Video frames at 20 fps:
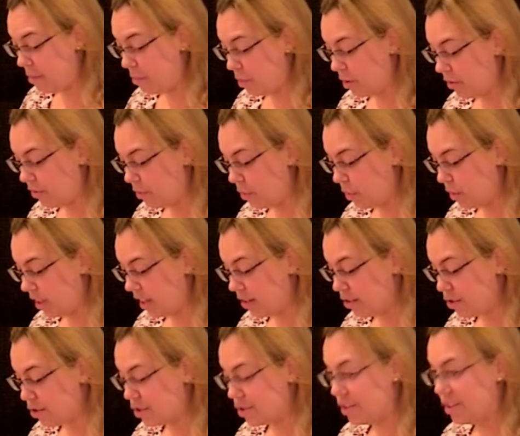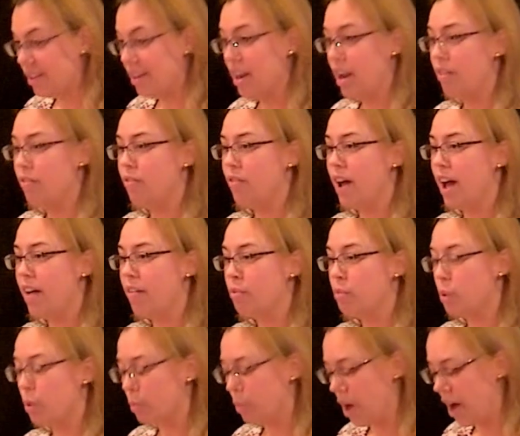were foolish, and 5
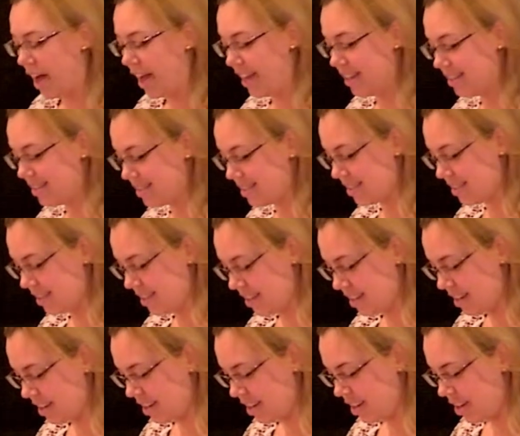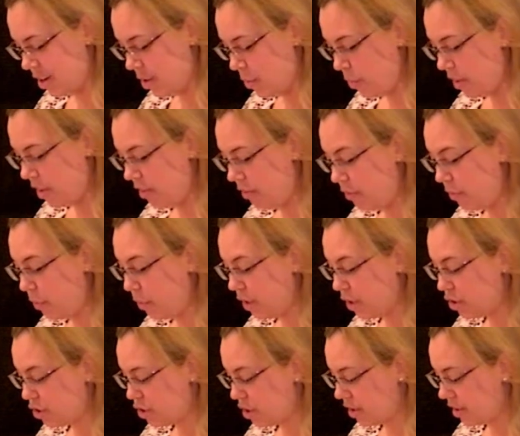were wise. When the
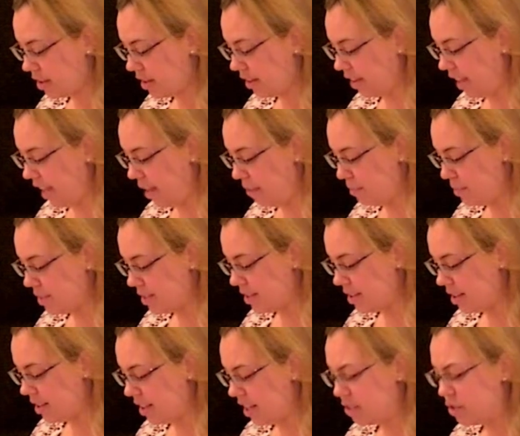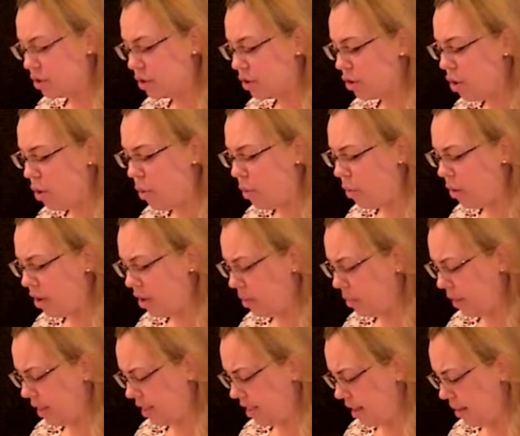foolish took their lamps, they took no oil
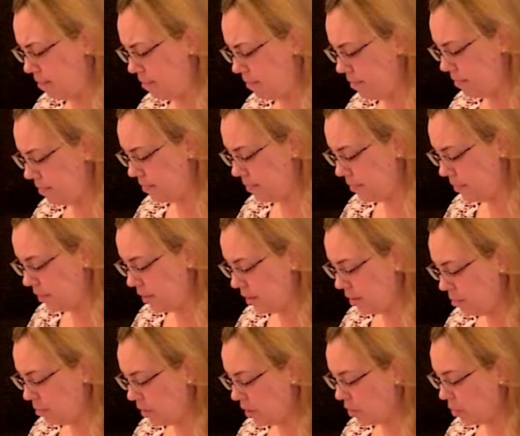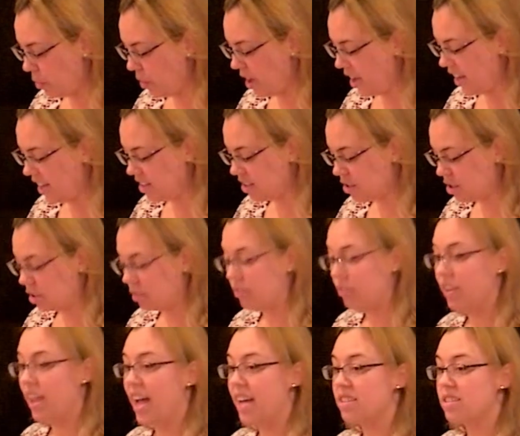with them, but the wise took
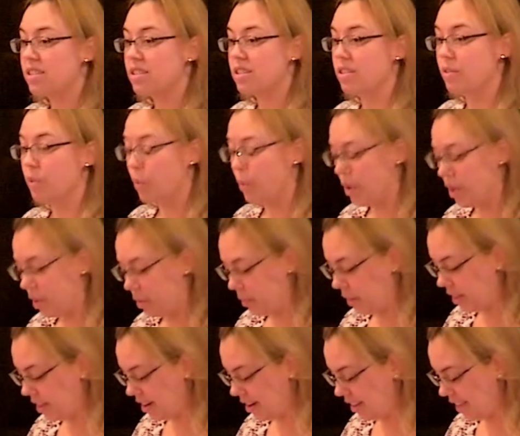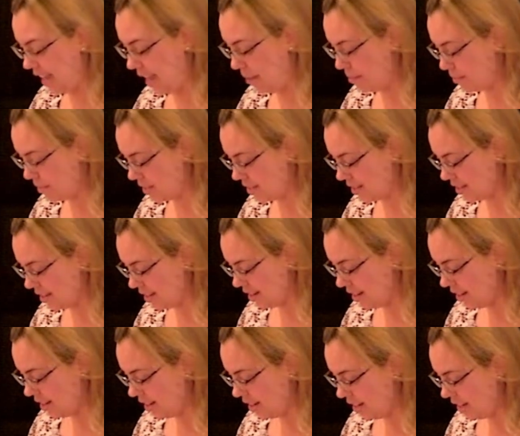flasks of oil with their lamps.
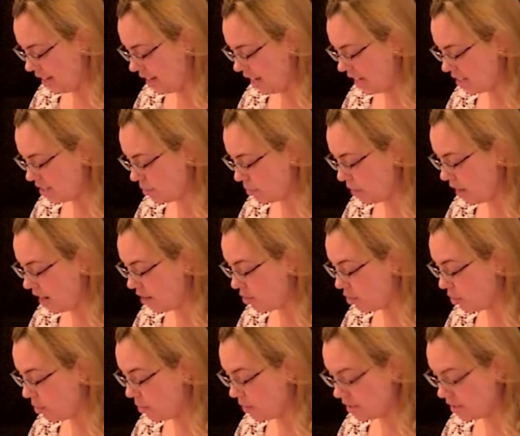As the bridegroom was